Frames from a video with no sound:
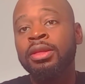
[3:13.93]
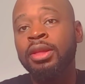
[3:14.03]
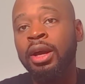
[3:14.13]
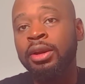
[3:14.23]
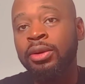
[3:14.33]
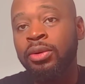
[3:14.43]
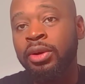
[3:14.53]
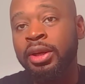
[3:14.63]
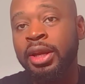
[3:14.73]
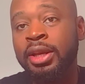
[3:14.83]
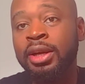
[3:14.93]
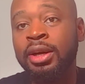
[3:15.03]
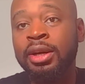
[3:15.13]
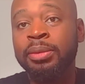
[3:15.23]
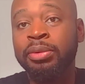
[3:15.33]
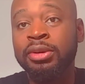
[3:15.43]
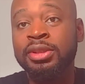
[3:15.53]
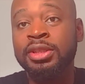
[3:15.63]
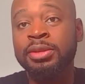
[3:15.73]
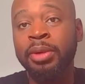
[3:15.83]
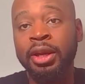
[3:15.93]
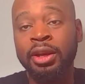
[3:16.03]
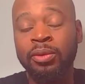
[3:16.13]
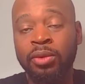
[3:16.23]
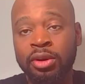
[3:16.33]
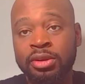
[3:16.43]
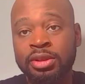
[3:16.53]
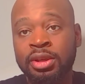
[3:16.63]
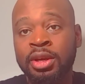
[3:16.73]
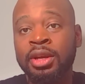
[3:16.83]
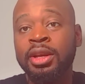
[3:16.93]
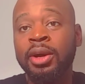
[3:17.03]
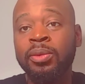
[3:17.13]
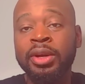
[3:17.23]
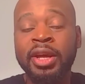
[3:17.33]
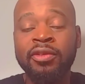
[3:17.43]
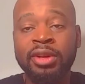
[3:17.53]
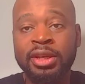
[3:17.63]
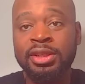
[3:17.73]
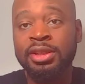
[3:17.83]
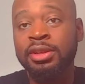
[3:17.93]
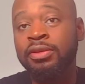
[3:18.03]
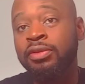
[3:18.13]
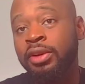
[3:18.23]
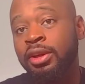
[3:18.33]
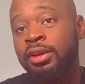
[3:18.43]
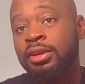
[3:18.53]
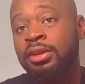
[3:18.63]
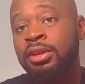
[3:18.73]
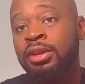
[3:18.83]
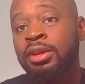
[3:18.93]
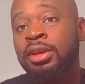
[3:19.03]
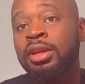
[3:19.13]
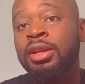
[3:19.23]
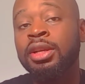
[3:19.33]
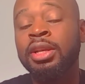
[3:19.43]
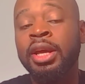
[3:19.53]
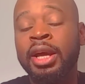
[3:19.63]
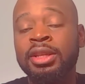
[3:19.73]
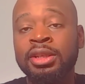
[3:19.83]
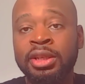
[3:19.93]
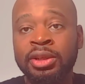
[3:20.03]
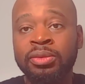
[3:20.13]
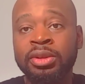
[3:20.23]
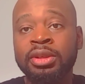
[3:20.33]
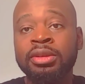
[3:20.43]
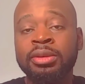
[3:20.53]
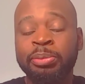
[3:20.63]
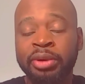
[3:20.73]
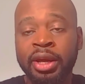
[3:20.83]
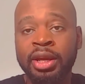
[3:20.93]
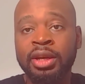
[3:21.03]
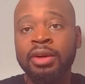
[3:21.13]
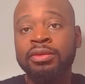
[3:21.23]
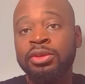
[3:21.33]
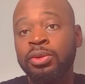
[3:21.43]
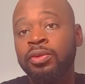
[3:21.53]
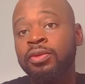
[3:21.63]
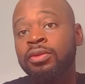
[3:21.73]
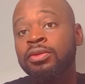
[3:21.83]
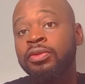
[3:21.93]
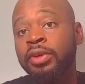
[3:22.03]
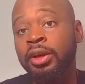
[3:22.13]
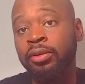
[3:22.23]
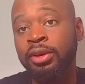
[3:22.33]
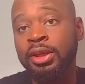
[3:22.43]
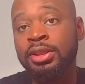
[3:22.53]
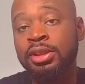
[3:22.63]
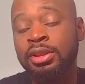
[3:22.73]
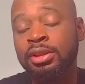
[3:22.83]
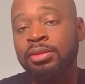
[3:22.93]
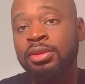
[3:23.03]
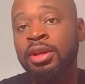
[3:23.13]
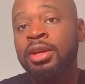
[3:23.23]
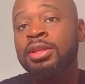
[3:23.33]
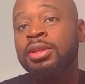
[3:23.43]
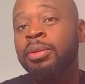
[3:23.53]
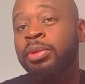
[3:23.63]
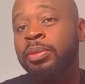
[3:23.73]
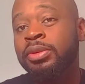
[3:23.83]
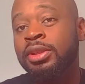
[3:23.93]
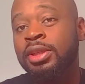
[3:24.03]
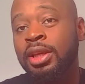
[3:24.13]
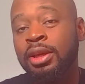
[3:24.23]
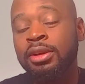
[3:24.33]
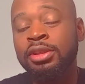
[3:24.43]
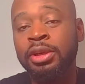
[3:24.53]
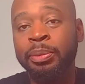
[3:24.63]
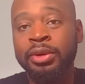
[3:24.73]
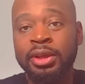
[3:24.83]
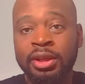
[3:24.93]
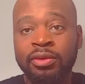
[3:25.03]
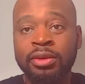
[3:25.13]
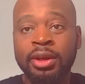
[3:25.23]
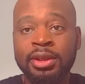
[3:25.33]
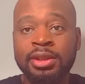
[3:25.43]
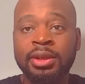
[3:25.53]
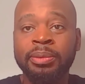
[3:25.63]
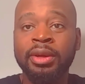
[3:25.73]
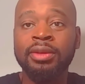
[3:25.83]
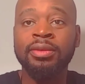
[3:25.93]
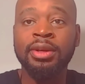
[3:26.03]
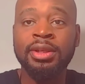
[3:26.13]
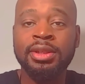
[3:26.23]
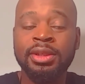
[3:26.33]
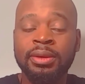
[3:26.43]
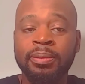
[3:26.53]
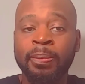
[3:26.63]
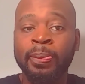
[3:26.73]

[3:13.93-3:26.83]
not knowing that the other person is making it worse. Now when that relationship fail, they have to deal with the pain of two failed relationships. Some people just keep jumping in relationship after relationship.